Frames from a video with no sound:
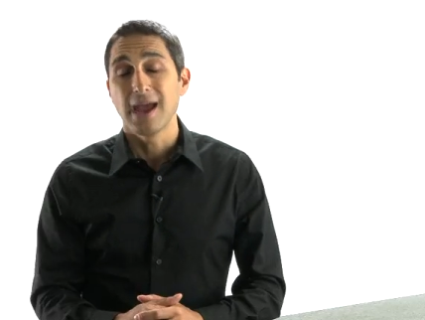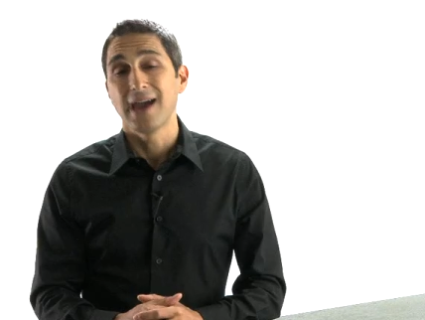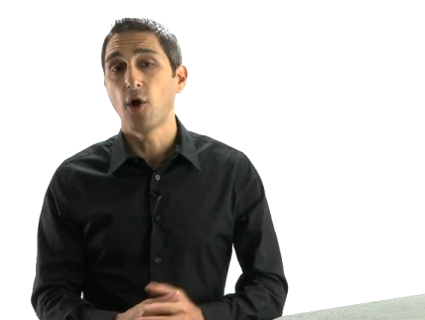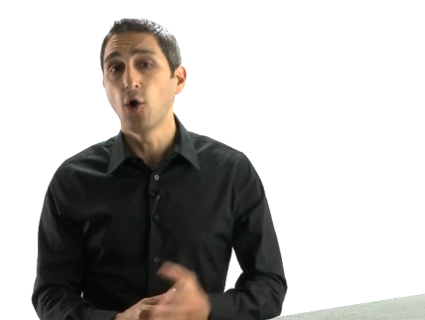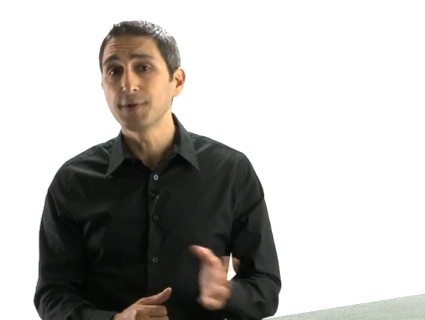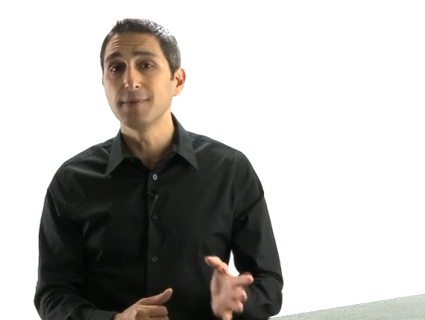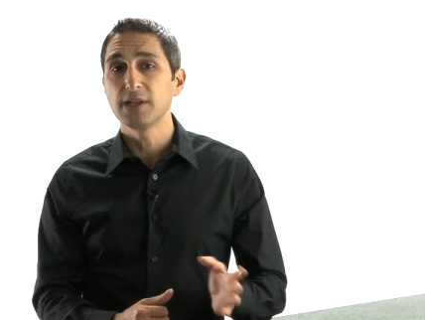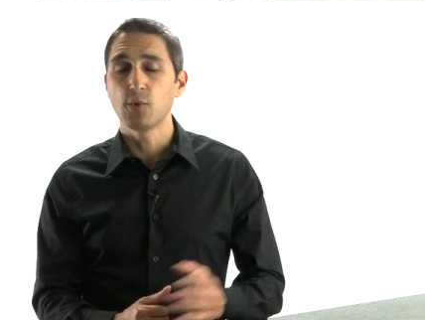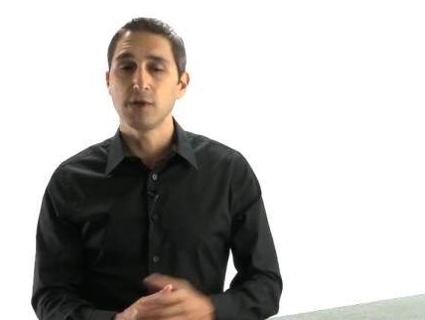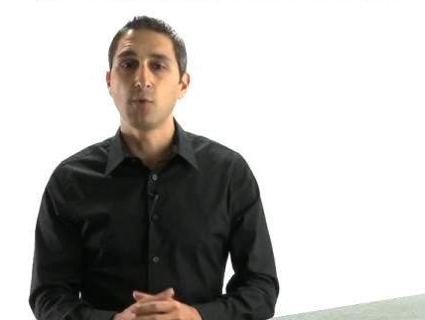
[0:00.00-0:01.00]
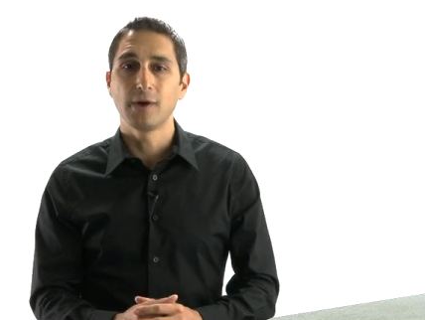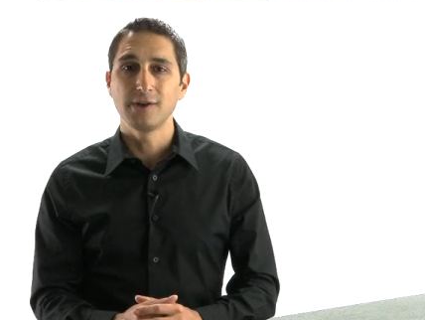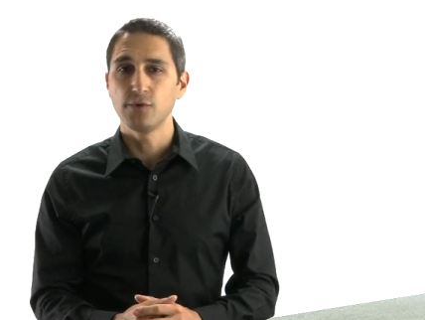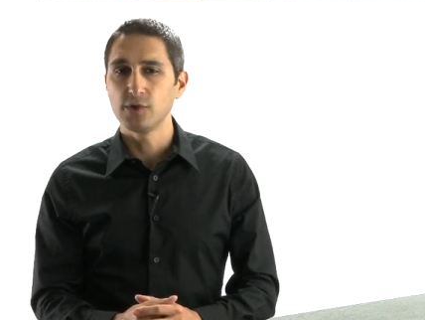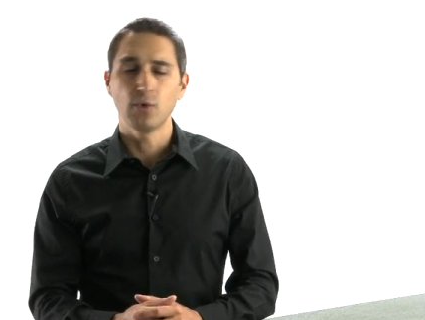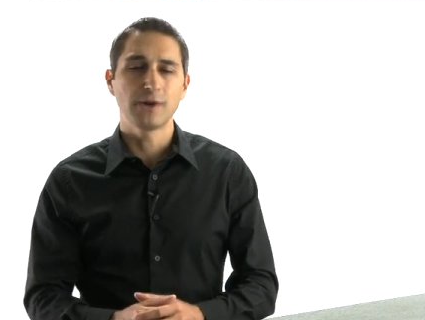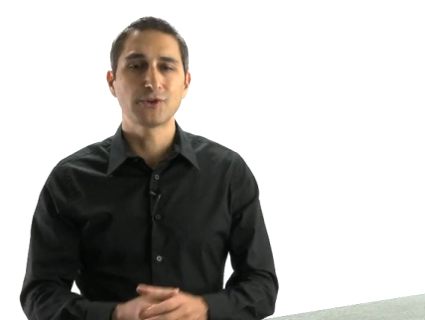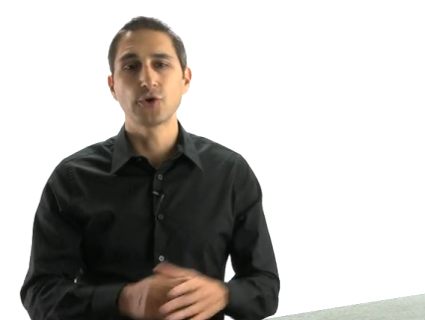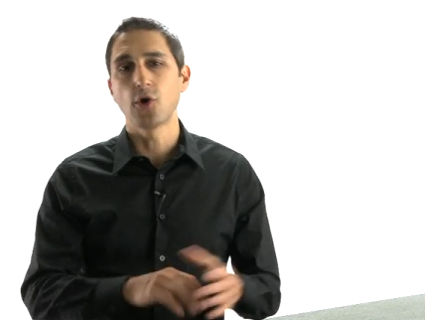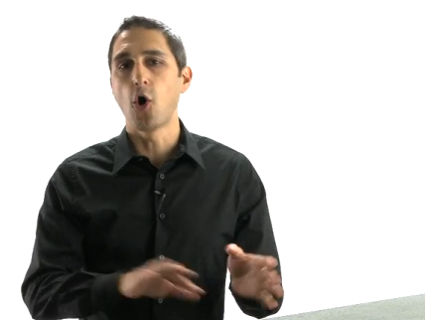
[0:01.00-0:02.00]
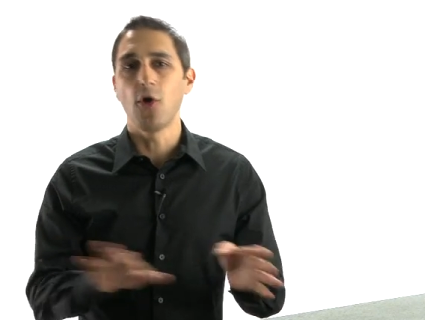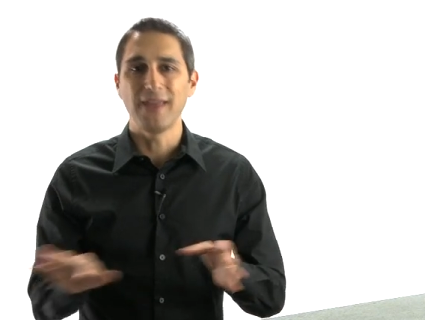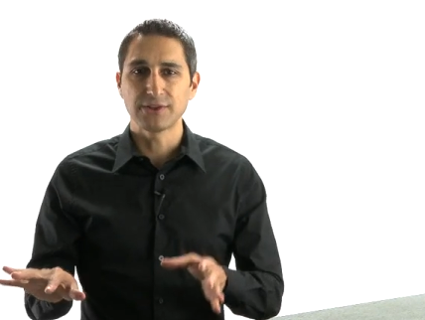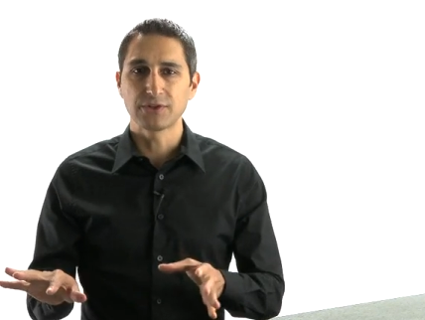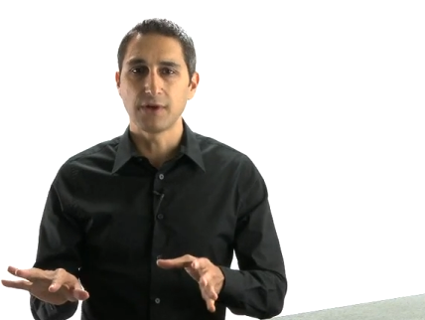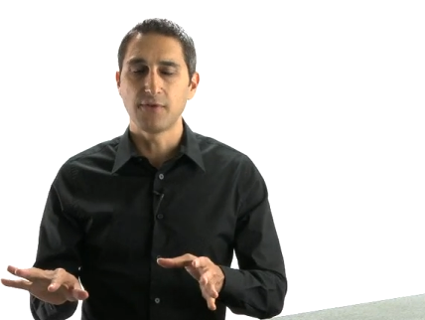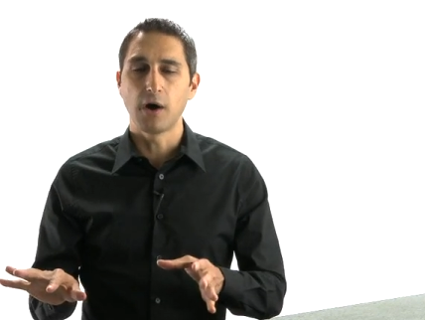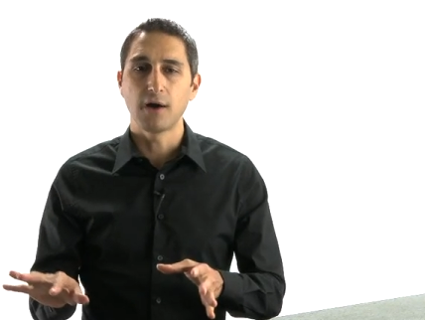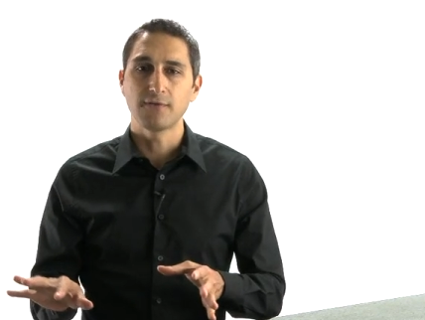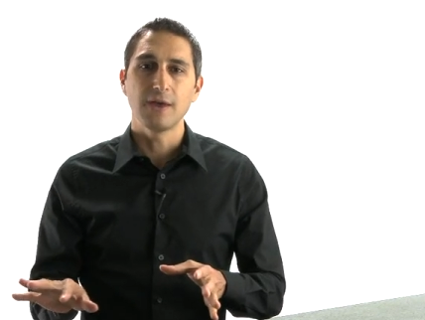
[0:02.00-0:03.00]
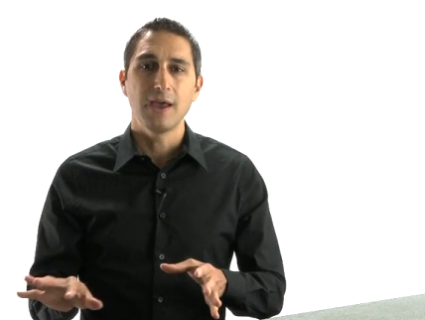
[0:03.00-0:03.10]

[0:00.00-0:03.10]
And ultimately what you want to do is you want to turn all that stuff off,